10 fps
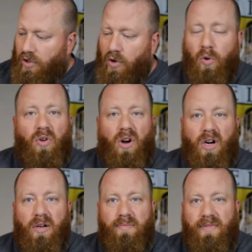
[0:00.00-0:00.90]
cool
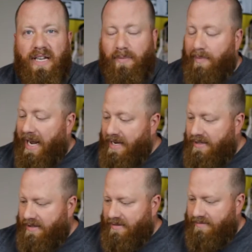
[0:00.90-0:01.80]
art like a
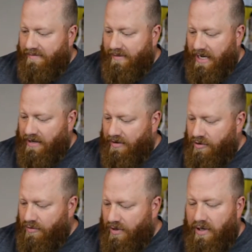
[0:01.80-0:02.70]
maze that
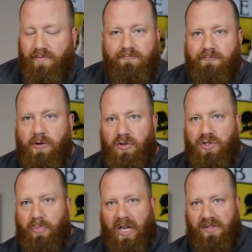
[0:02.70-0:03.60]
you would use
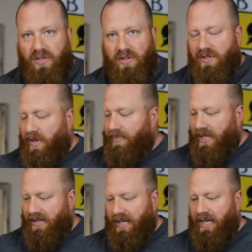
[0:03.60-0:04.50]
a pencil or
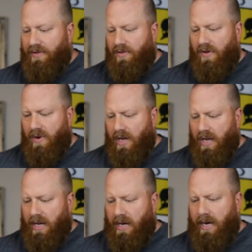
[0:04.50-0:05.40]
something to get through.
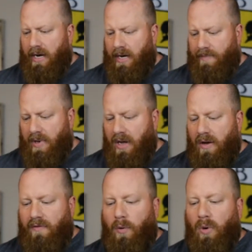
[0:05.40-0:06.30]
Um,
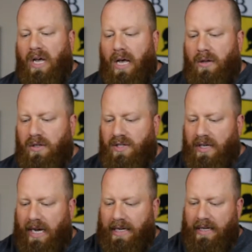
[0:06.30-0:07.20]

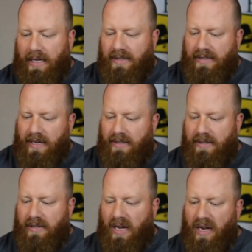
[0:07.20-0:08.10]

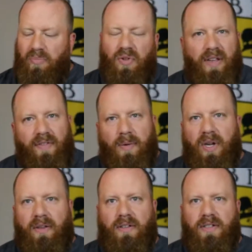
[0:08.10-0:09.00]
$4.99. I believe I
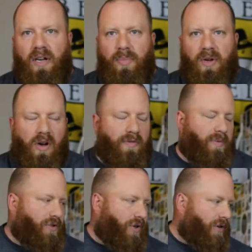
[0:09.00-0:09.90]
picked this up at
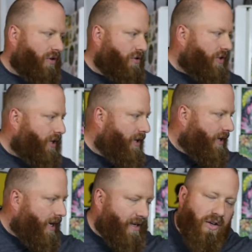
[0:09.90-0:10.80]
Hoffman Street Grocery.
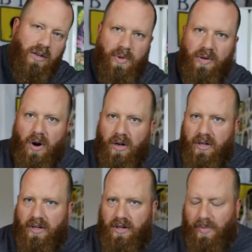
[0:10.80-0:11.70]
I could be wrong,
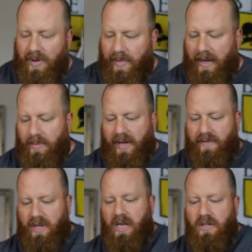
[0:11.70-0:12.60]
it could have been Mega
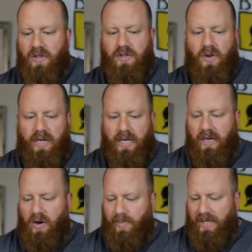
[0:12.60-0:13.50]
Bev. So let's go ahead and get
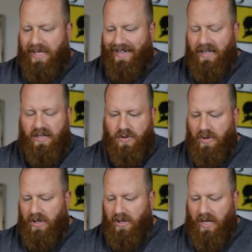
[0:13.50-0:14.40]
it open, get it into
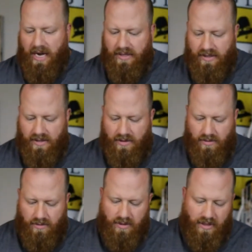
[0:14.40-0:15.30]
a glass,
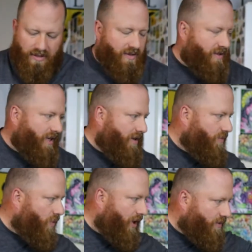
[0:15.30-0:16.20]
and see
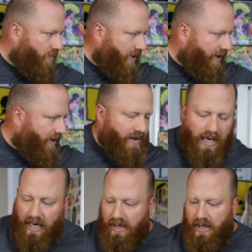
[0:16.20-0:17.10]
what we
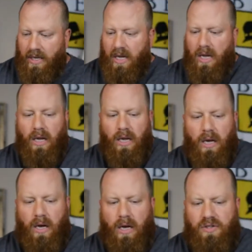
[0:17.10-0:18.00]
think.
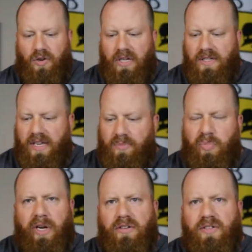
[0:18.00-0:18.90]
Uh, transient
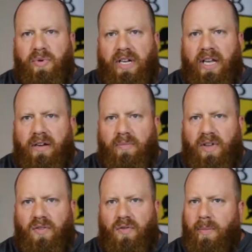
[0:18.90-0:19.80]
beers have been hit and
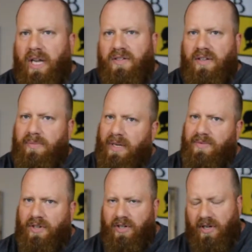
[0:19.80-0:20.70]
miss for me.
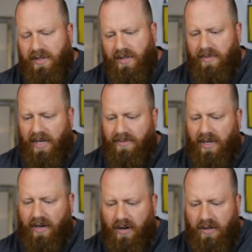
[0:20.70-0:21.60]
Sometimes they're good, sometimes
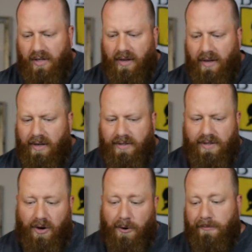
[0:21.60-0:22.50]
they aren't.
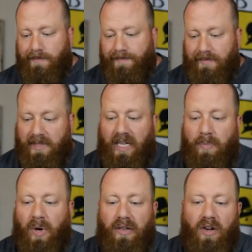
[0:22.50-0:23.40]
So
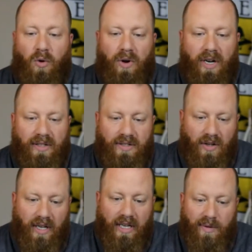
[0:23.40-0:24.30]
keep on going
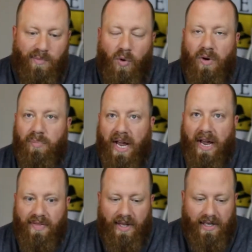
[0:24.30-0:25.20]
until I get more
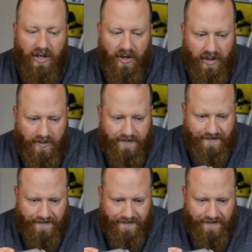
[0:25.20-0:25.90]
bad than good.